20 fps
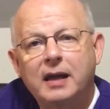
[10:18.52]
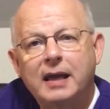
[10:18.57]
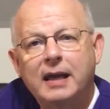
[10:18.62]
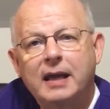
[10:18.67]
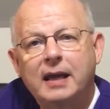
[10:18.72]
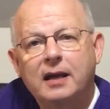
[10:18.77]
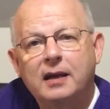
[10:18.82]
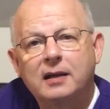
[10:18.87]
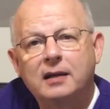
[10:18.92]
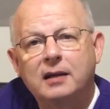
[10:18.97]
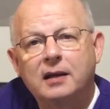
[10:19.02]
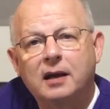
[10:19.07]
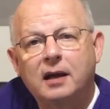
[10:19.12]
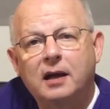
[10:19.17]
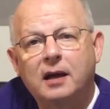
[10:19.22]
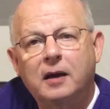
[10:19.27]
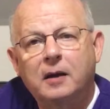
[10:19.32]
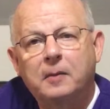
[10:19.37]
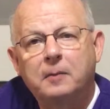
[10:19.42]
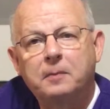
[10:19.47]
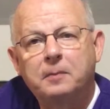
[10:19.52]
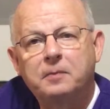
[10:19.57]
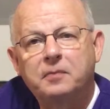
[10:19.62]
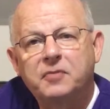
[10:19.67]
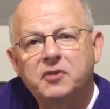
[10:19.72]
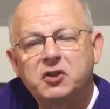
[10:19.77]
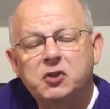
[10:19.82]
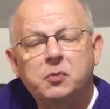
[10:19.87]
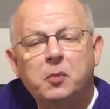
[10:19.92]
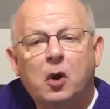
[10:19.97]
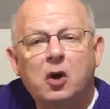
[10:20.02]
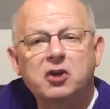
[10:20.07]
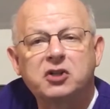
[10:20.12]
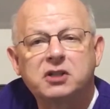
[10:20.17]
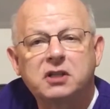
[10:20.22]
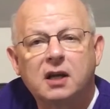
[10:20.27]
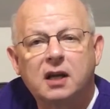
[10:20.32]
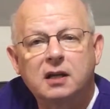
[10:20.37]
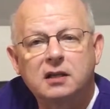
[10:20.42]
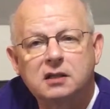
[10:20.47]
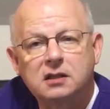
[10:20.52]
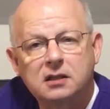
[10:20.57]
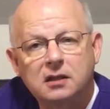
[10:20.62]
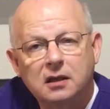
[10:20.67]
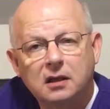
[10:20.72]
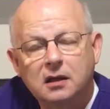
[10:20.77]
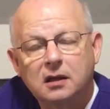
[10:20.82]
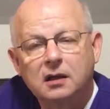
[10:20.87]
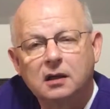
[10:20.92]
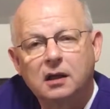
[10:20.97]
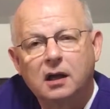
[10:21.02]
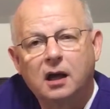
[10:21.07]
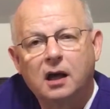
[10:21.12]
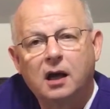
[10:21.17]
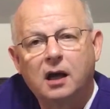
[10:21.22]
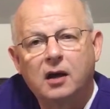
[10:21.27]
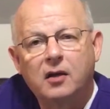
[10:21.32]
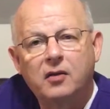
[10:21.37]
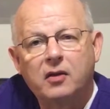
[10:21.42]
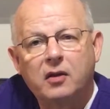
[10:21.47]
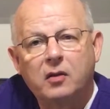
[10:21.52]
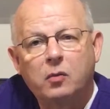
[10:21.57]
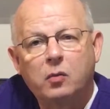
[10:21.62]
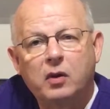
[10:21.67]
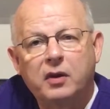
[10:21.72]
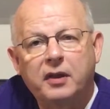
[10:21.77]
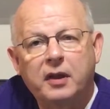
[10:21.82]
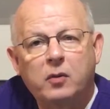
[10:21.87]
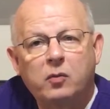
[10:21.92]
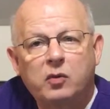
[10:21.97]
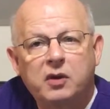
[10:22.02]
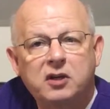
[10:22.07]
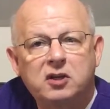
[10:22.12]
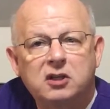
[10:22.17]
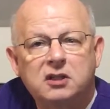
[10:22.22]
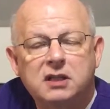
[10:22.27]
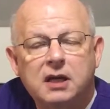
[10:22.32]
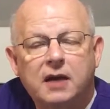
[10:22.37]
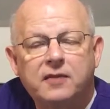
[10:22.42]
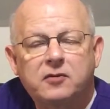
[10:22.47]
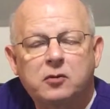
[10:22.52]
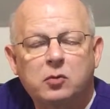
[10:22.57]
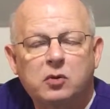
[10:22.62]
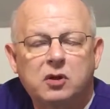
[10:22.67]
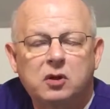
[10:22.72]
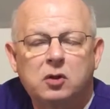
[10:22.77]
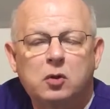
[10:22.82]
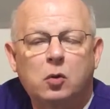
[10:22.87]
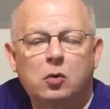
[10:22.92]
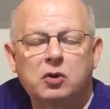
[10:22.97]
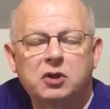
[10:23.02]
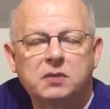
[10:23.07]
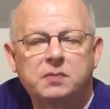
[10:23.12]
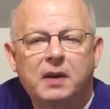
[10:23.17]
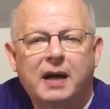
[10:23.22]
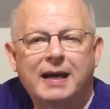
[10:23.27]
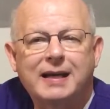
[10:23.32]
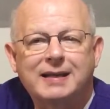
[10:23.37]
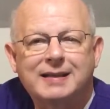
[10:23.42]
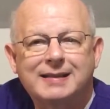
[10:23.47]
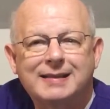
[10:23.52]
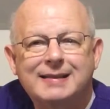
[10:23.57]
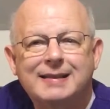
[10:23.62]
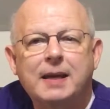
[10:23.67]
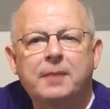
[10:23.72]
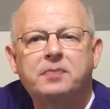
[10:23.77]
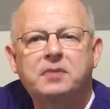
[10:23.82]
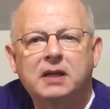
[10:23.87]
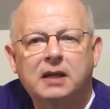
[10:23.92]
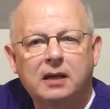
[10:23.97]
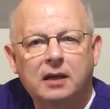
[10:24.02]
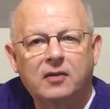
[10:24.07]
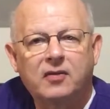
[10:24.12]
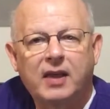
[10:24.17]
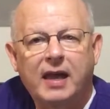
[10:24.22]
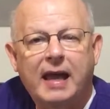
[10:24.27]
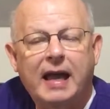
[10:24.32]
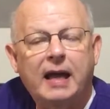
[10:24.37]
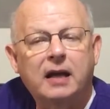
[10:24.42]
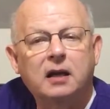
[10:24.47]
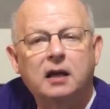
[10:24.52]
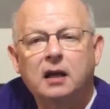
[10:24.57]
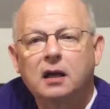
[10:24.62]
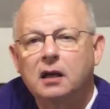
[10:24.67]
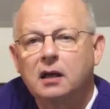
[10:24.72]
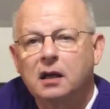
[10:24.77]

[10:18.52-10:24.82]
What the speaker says: in smart sets with it. We just have to endorse by accepting that.